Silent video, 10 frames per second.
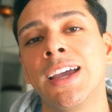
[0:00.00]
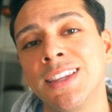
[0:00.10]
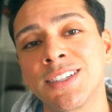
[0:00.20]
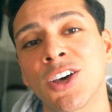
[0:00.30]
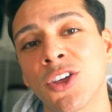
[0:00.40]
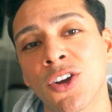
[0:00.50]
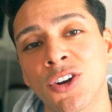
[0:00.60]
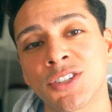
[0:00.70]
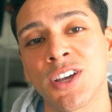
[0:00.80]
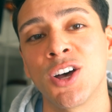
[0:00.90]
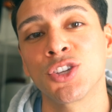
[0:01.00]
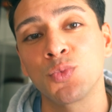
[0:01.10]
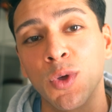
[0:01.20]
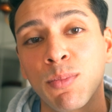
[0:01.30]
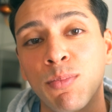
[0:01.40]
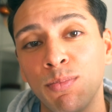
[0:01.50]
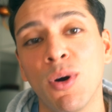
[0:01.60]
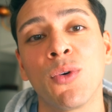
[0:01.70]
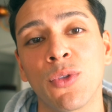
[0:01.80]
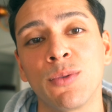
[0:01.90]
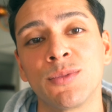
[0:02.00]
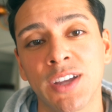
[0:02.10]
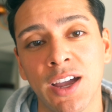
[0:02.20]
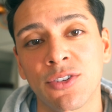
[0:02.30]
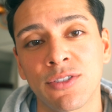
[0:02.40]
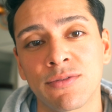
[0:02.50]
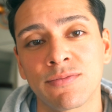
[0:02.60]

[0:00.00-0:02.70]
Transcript: And this is how the car sounds with both of them together.